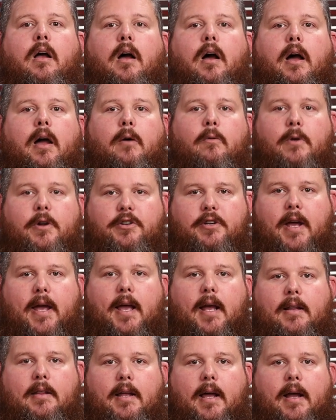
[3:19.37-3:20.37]
I wish I
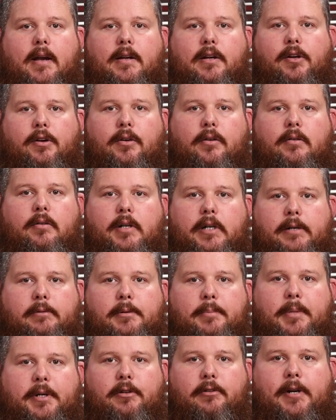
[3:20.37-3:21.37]
had that here. It
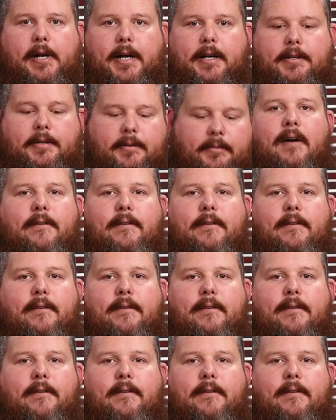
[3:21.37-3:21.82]
would be great.